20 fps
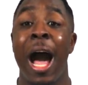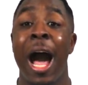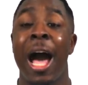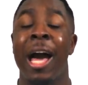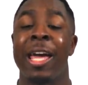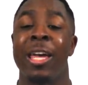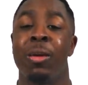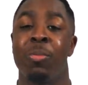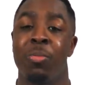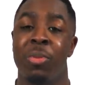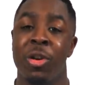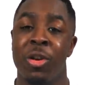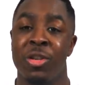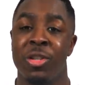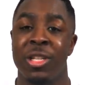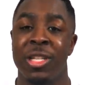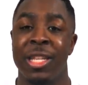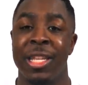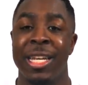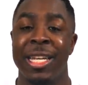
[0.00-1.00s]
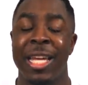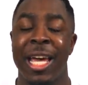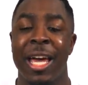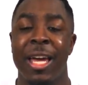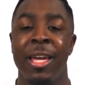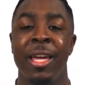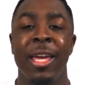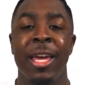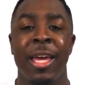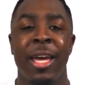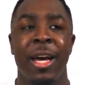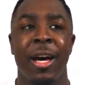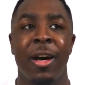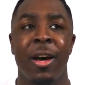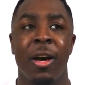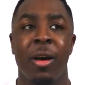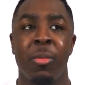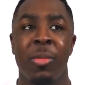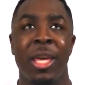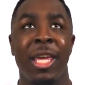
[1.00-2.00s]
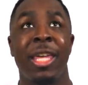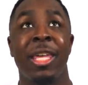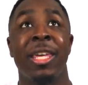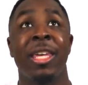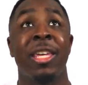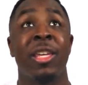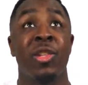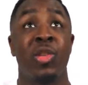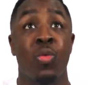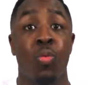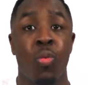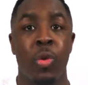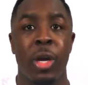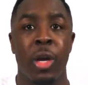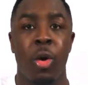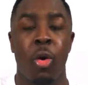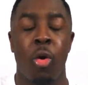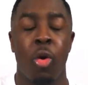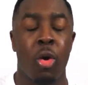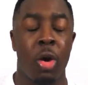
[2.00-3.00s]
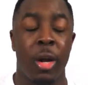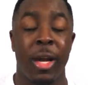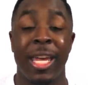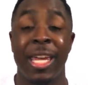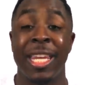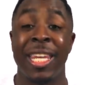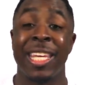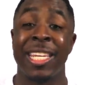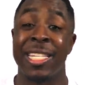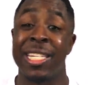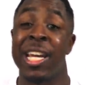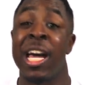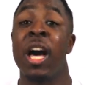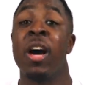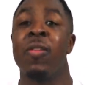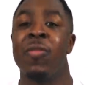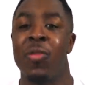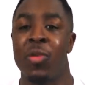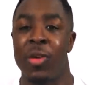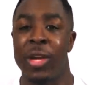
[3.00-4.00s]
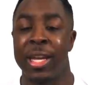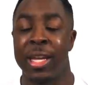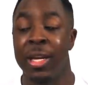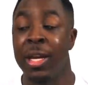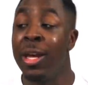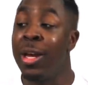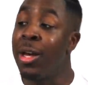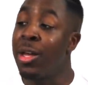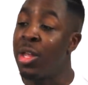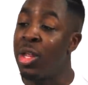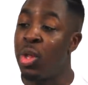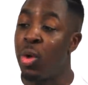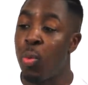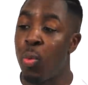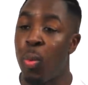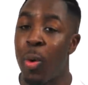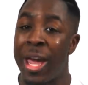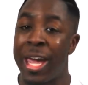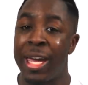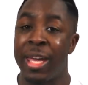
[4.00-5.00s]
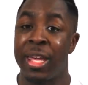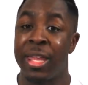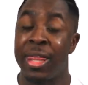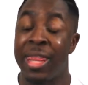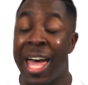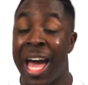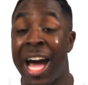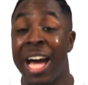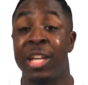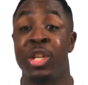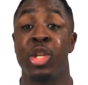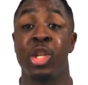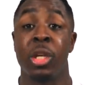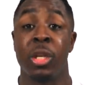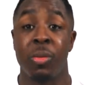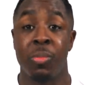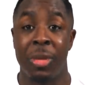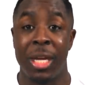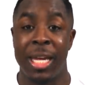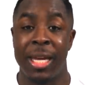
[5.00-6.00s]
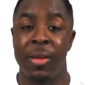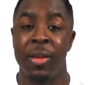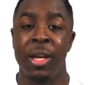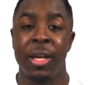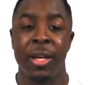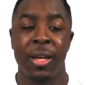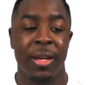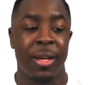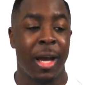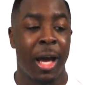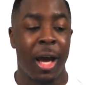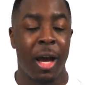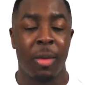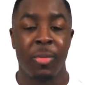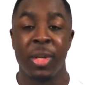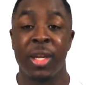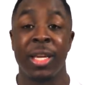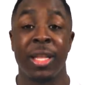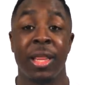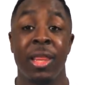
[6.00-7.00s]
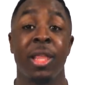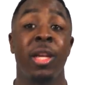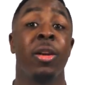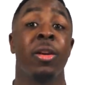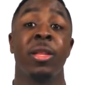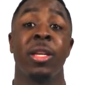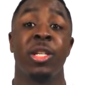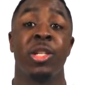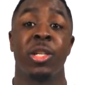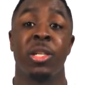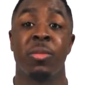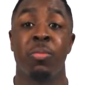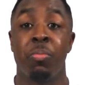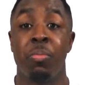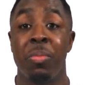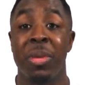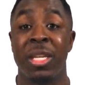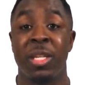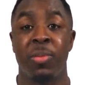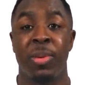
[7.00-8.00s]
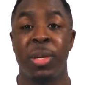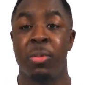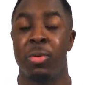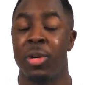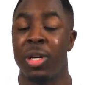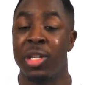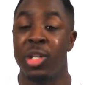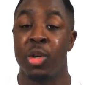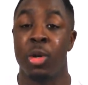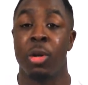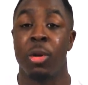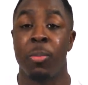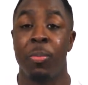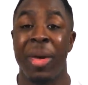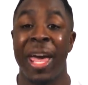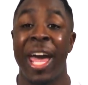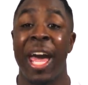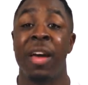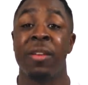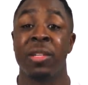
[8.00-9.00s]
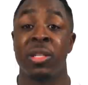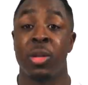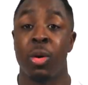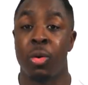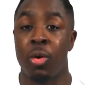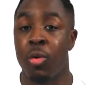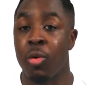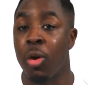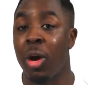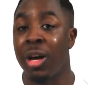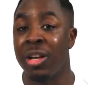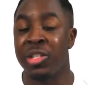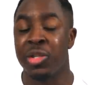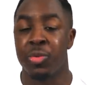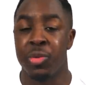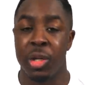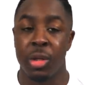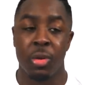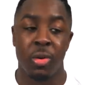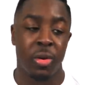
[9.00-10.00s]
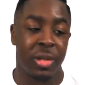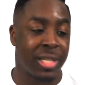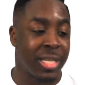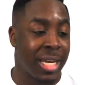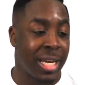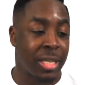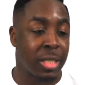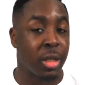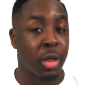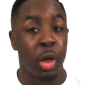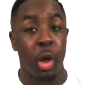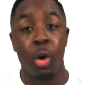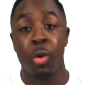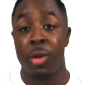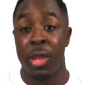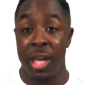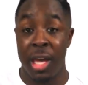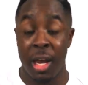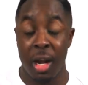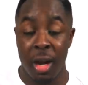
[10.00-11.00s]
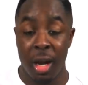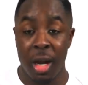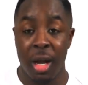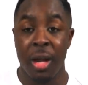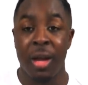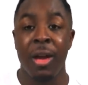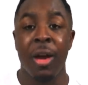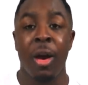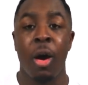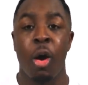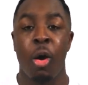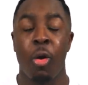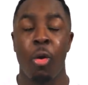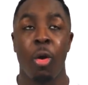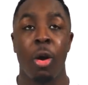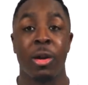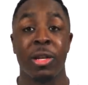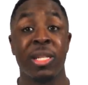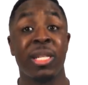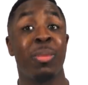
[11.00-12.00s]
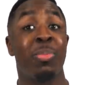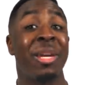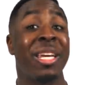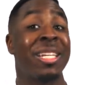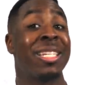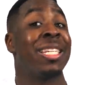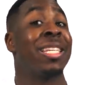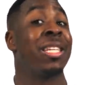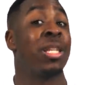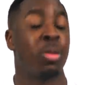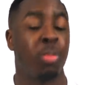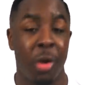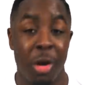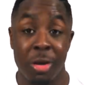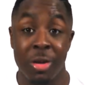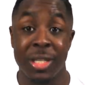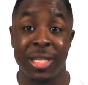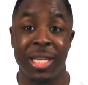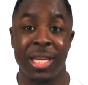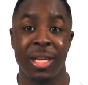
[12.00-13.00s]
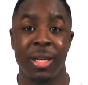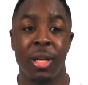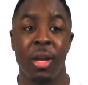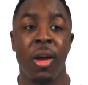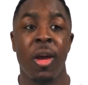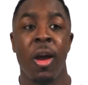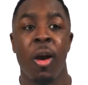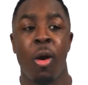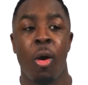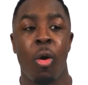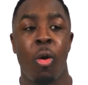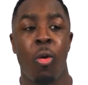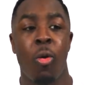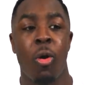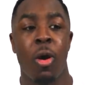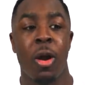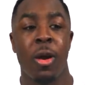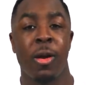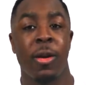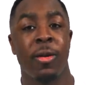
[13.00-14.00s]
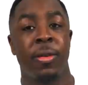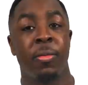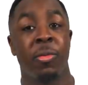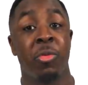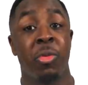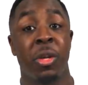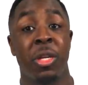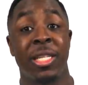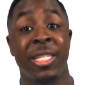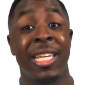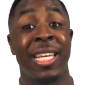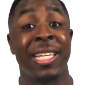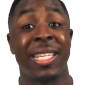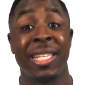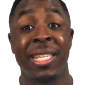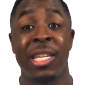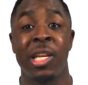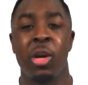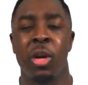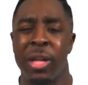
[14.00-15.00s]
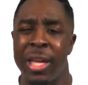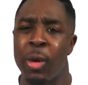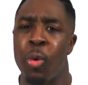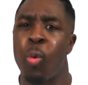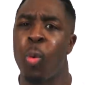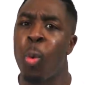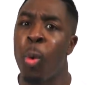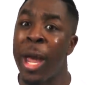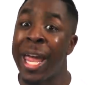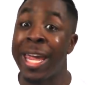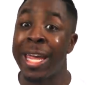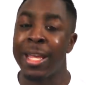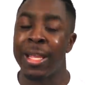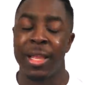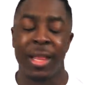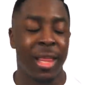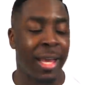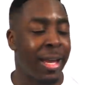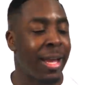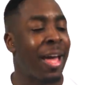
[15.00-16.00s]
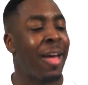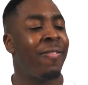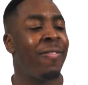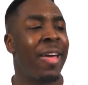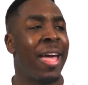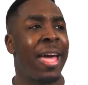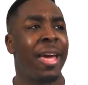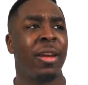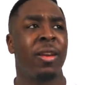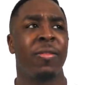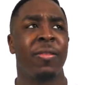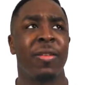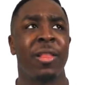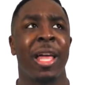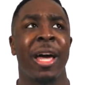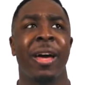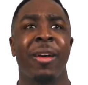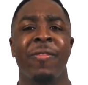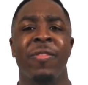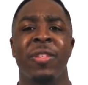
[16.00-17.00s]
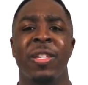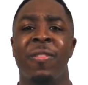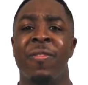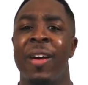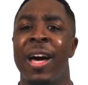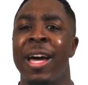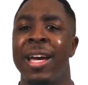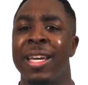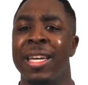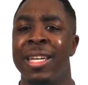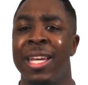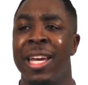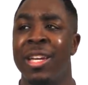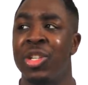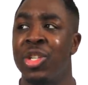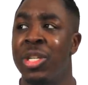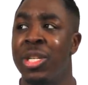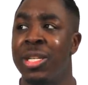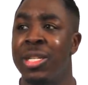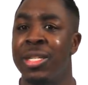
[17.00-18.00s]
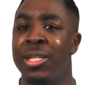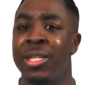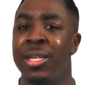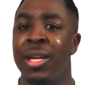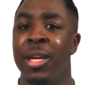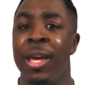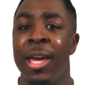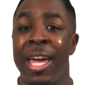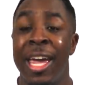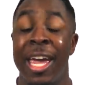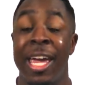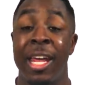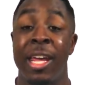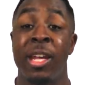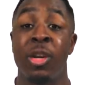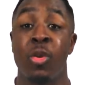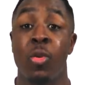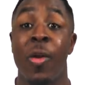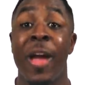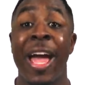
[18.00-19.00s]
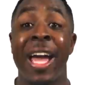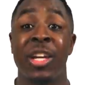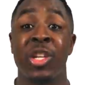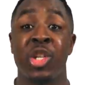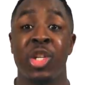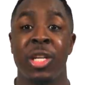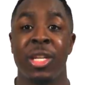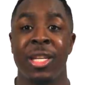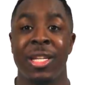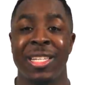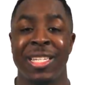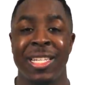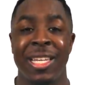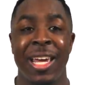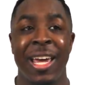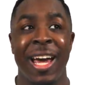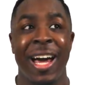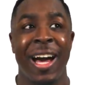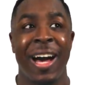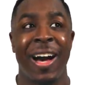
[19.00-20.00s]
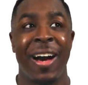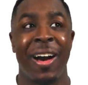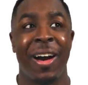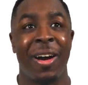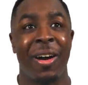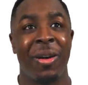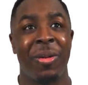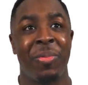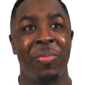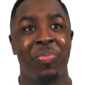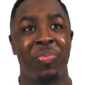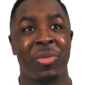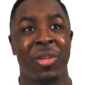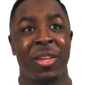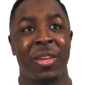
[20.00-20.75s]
I am personally not um, in his will or in his covering the way that I should be. Um, you can literally just miss people because your paths don't cross when the Lord says, go there or speak to this person or sit still and wait. Like I've had a lot of divine connections and interactions um,